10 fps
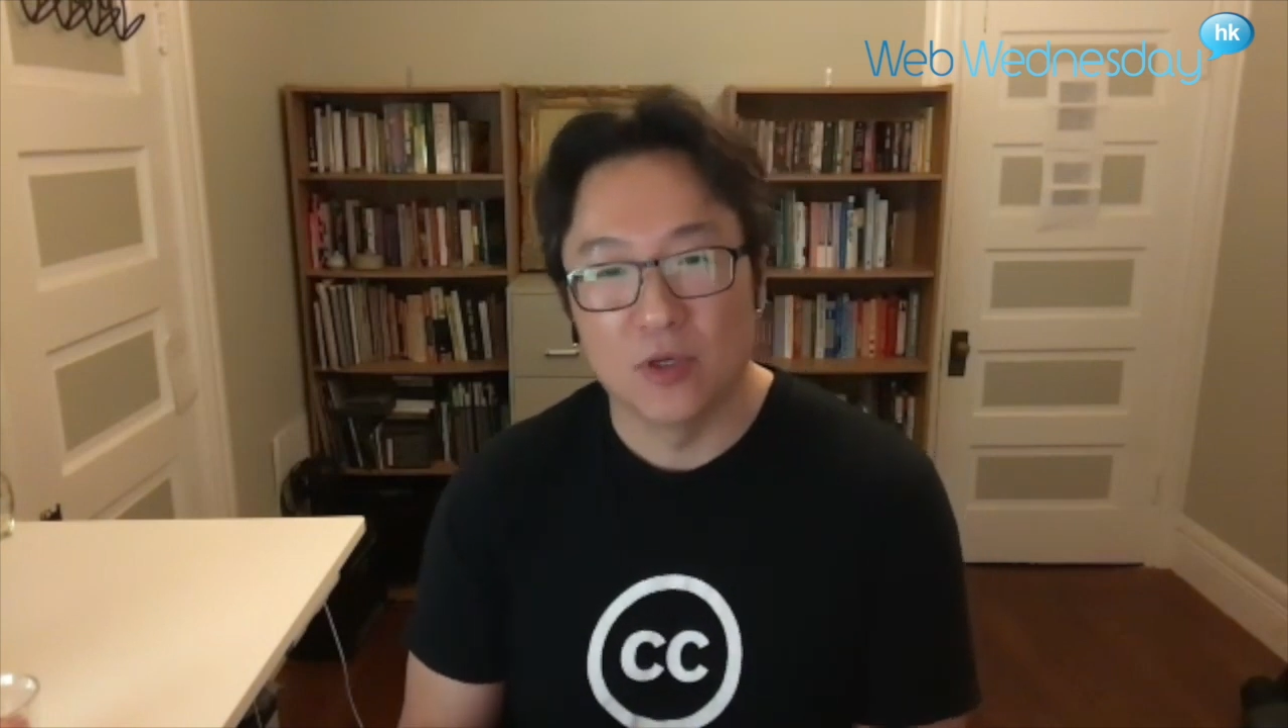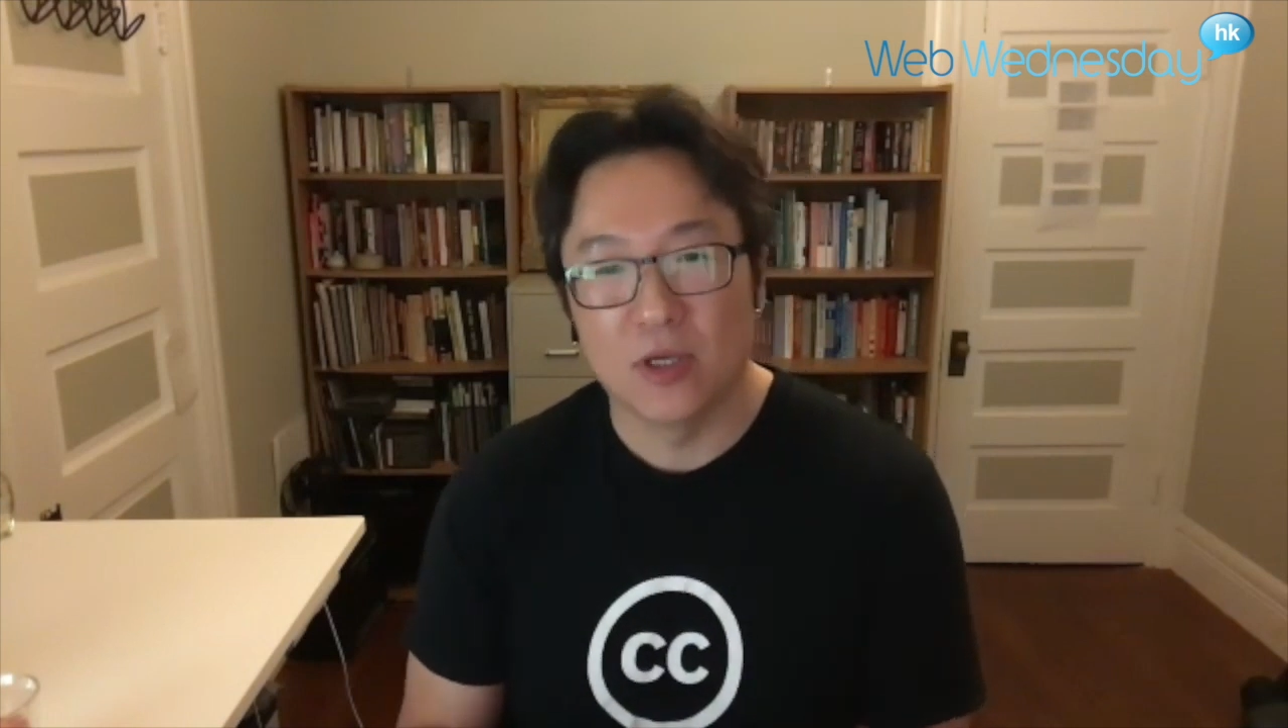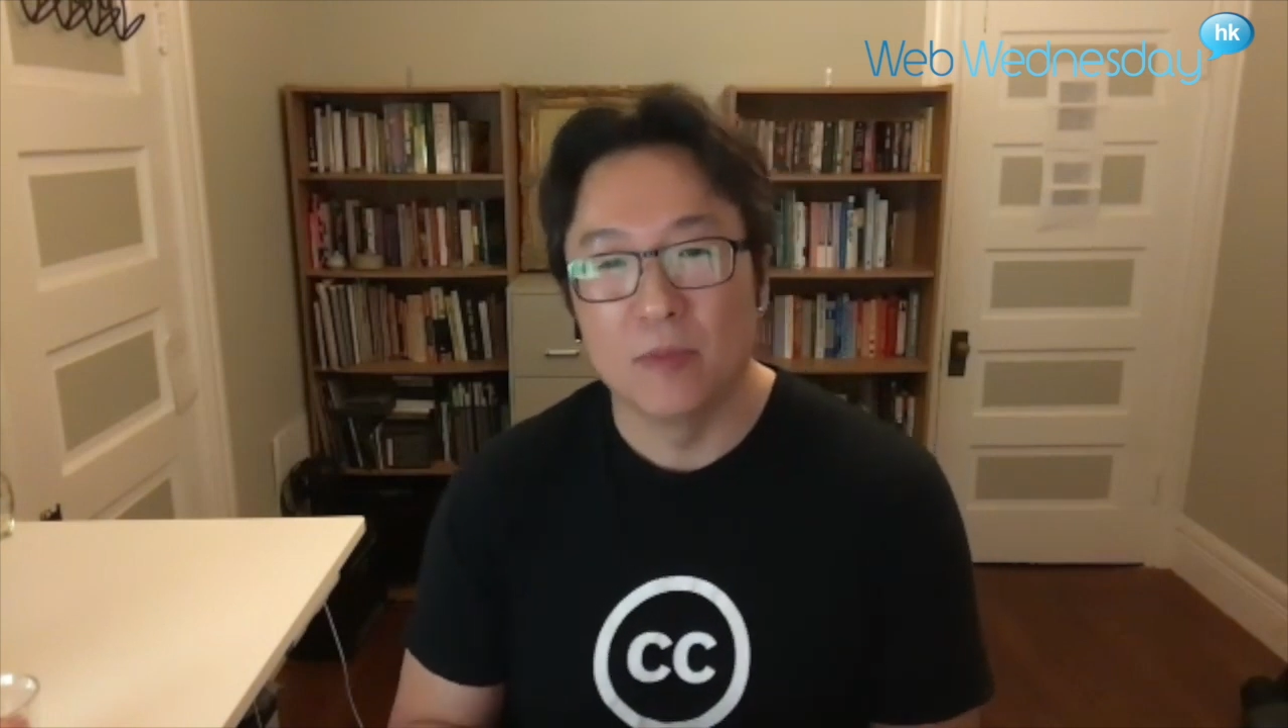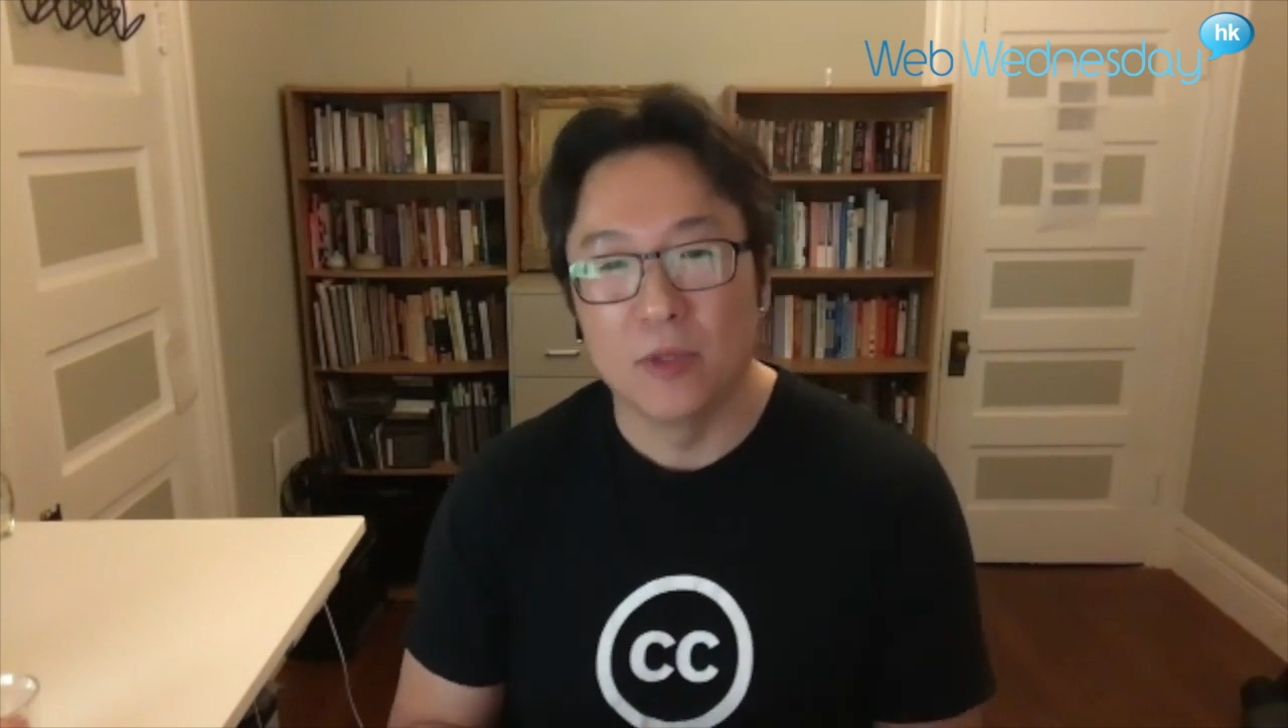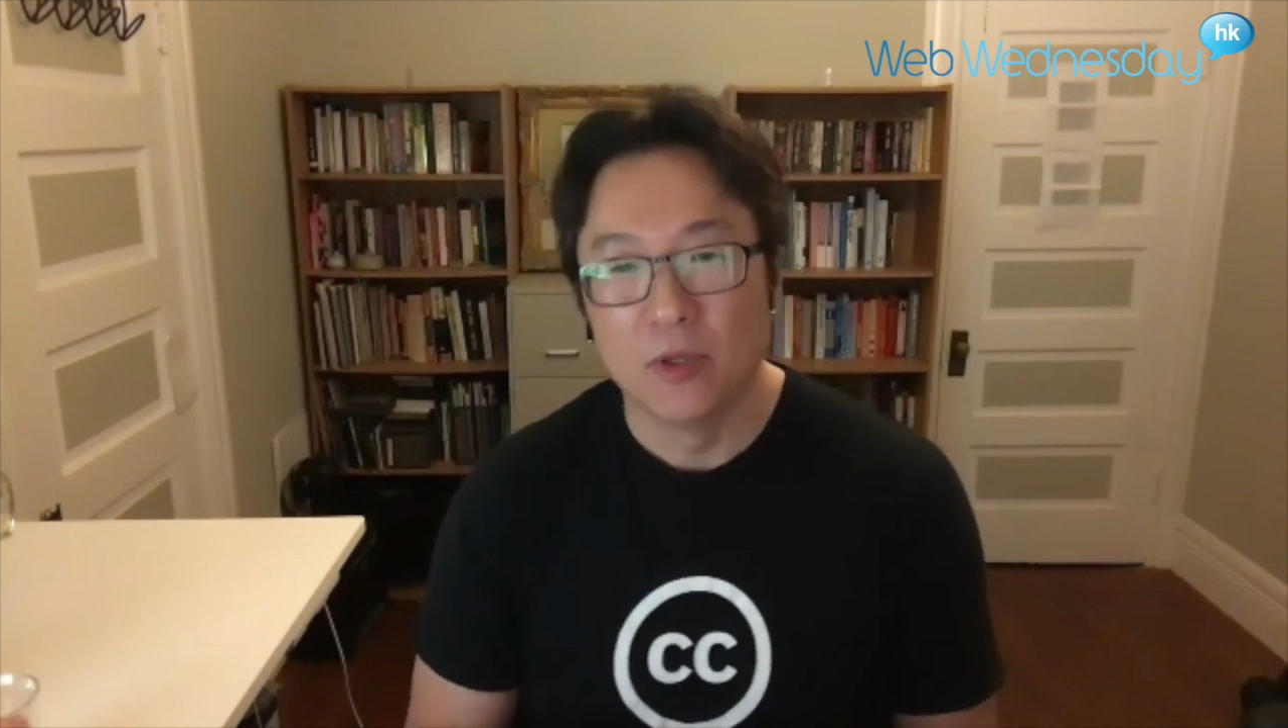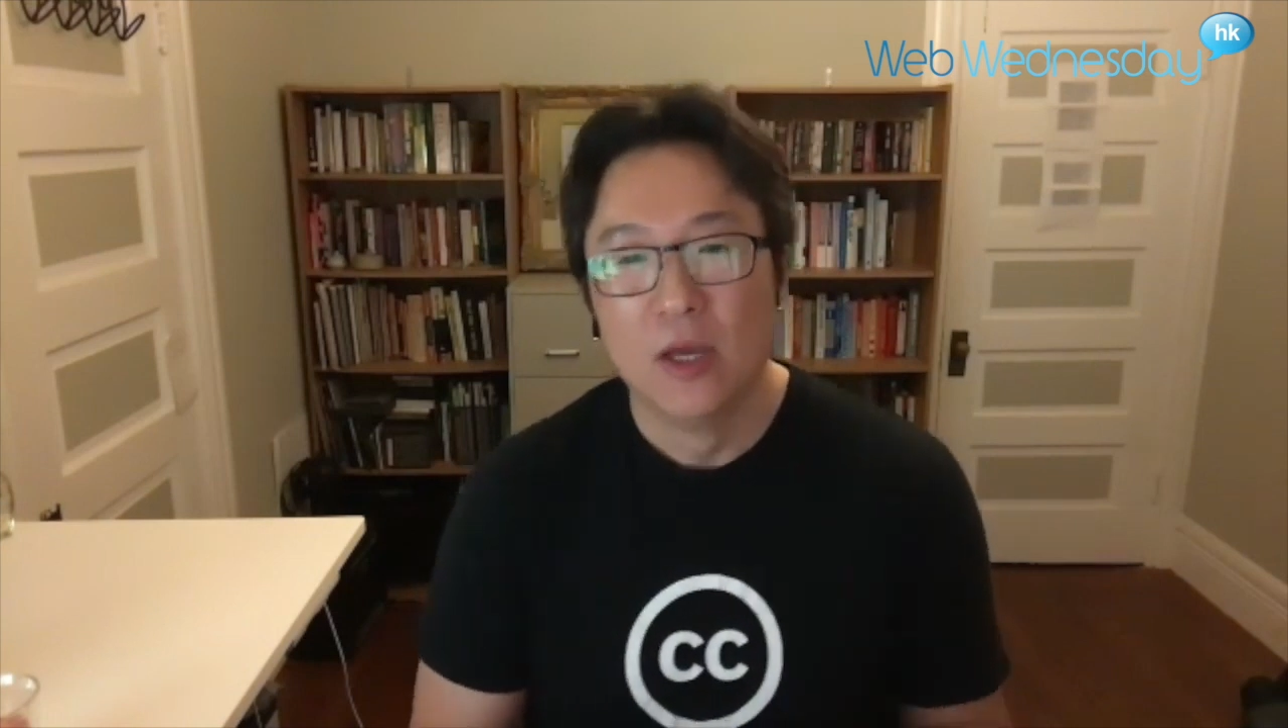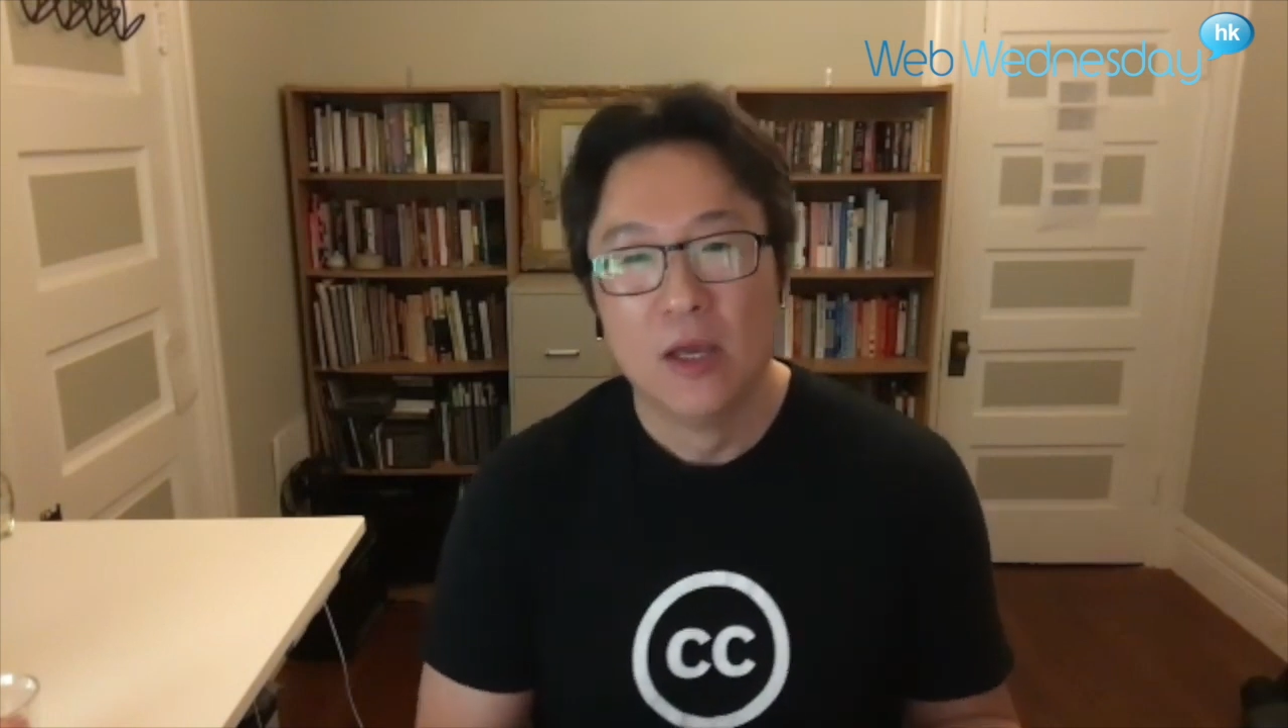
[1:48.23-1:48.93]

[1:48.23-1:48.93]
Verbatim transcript: during commute.